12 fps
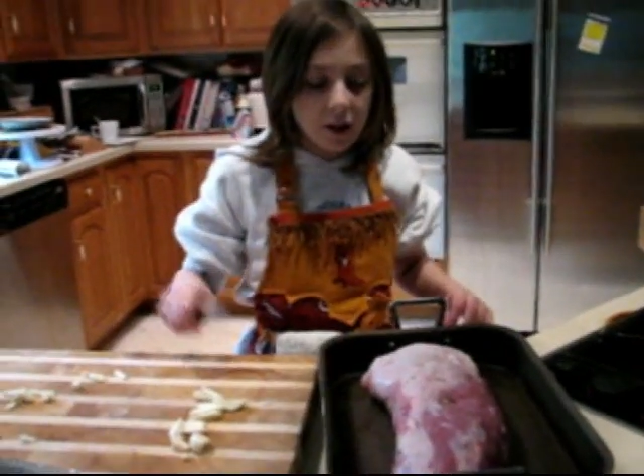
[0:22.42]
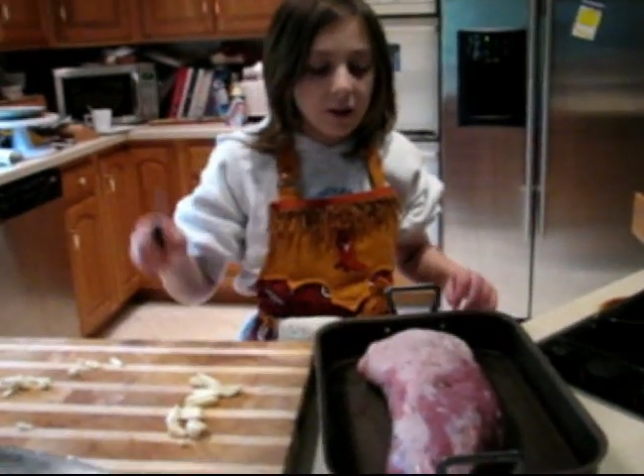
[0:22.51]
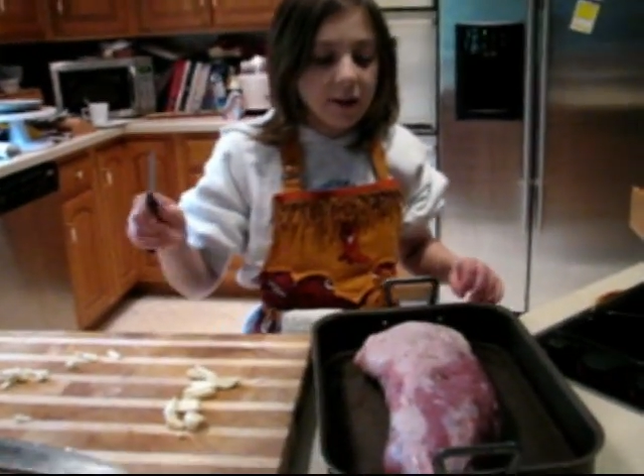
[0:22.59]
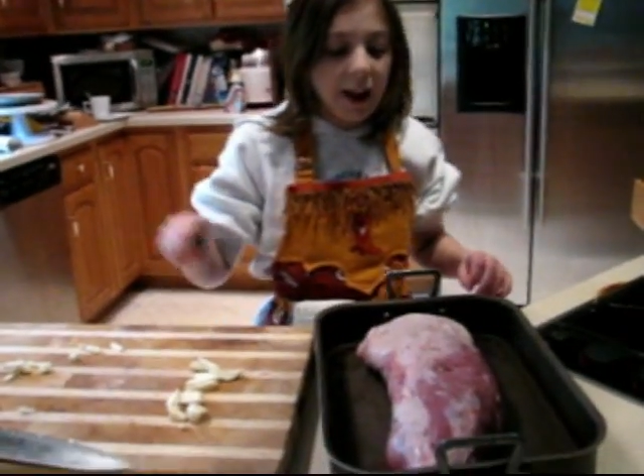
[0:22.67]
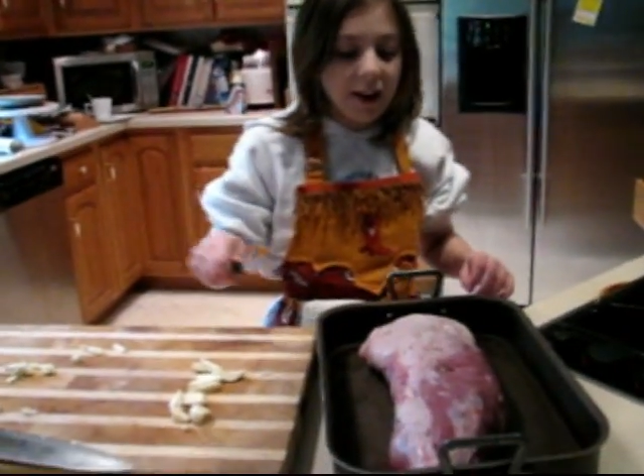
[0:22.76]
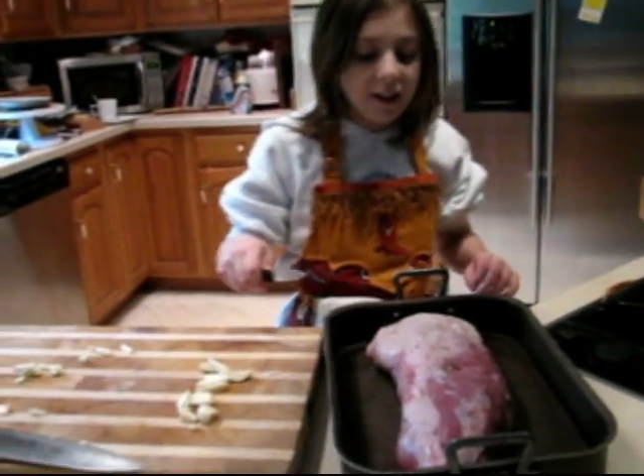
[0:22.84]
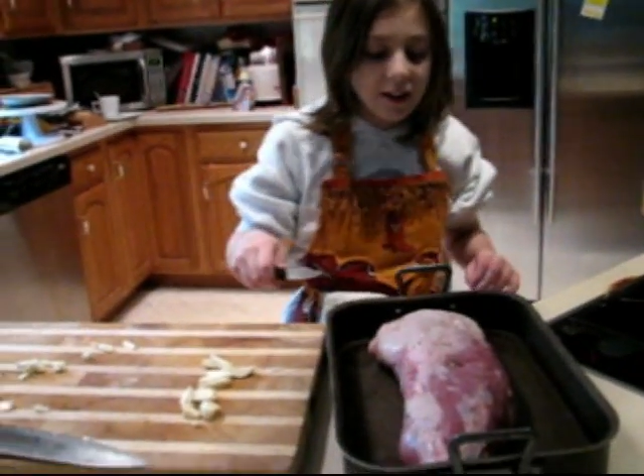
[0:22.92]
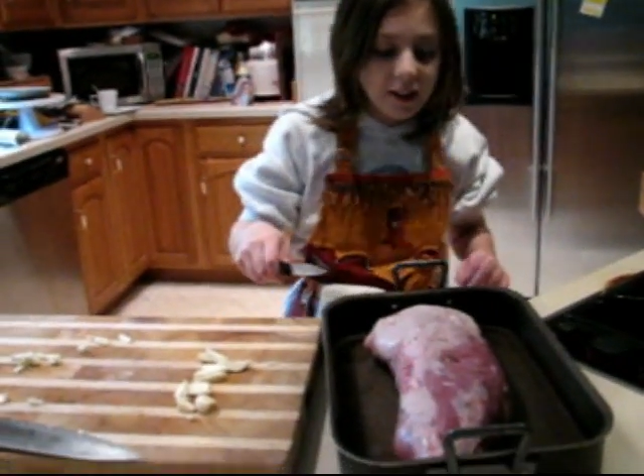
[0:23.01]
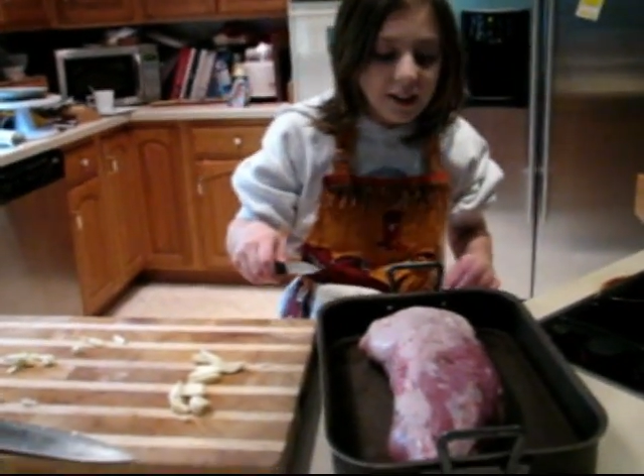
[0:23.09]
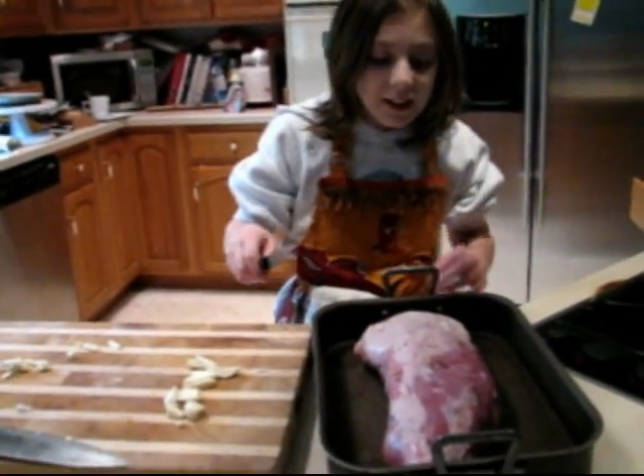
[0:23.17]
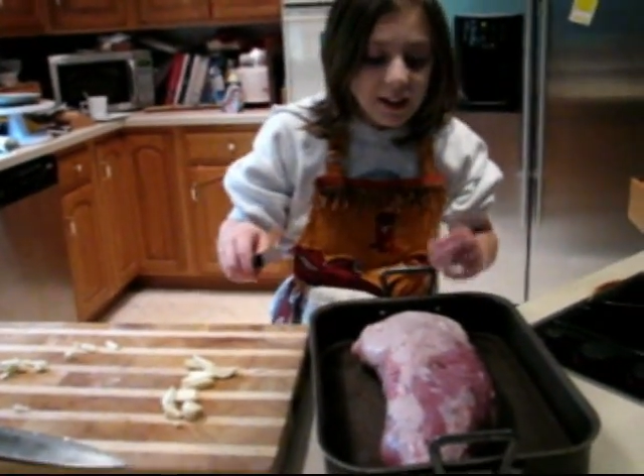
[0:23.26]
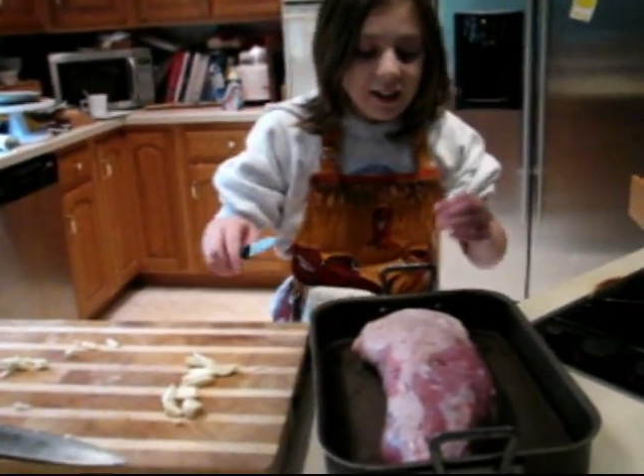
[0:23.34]
Okay,
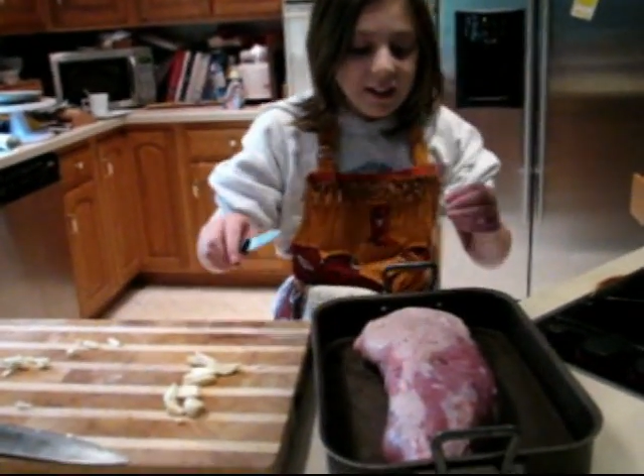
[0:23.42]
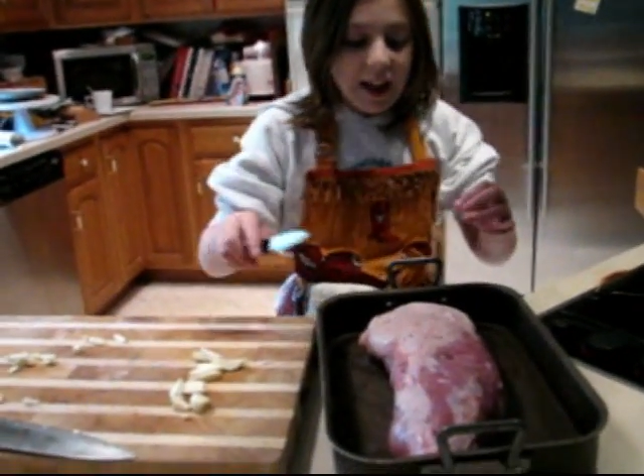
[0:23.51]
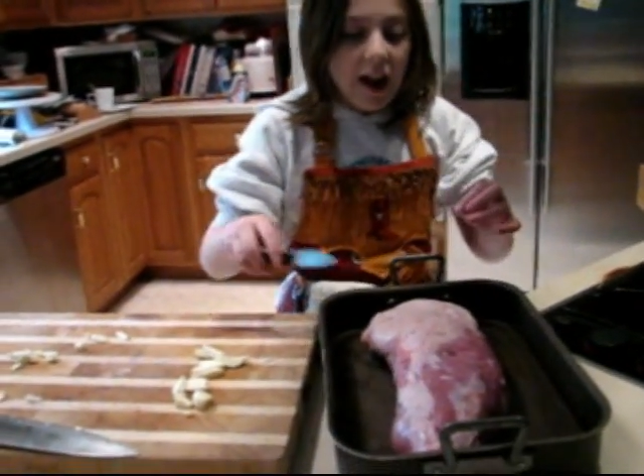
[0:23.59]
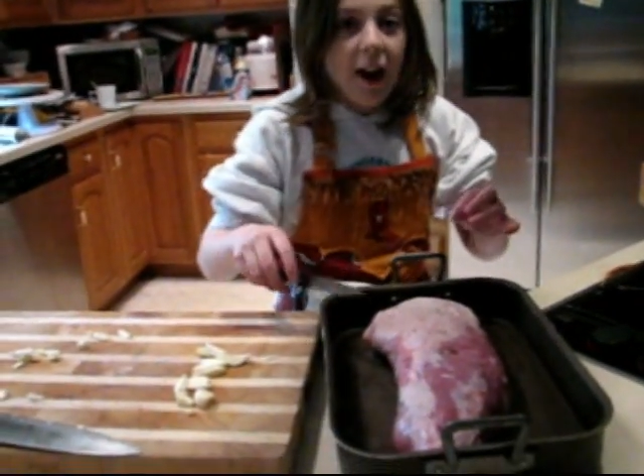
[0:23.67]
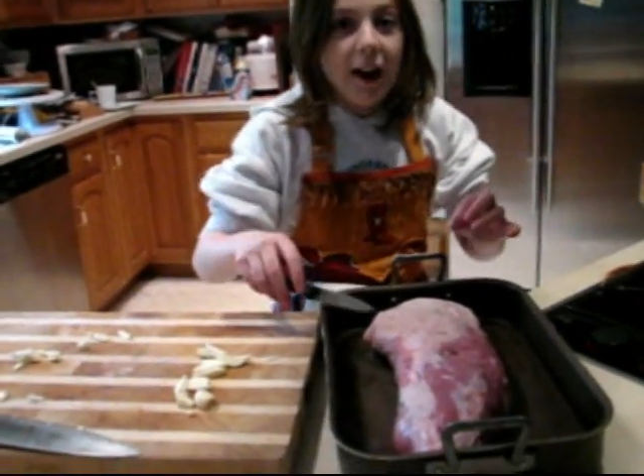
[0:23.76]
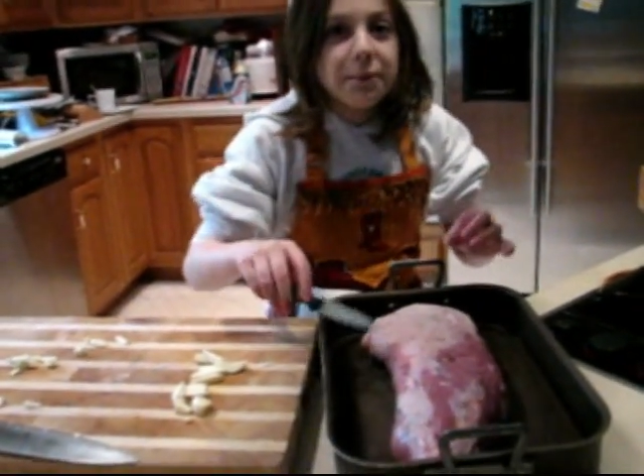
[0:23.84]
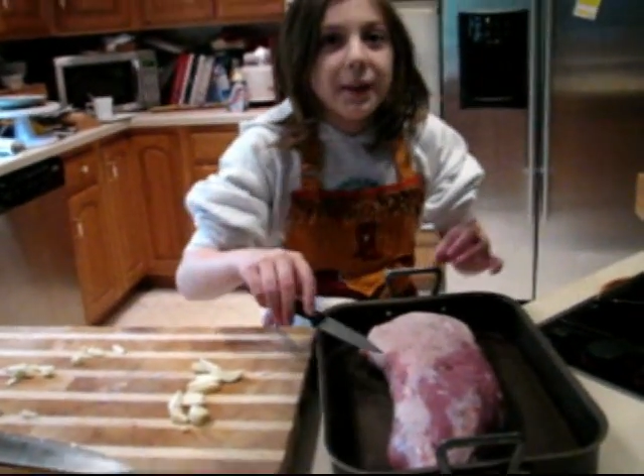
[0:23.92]
now I'm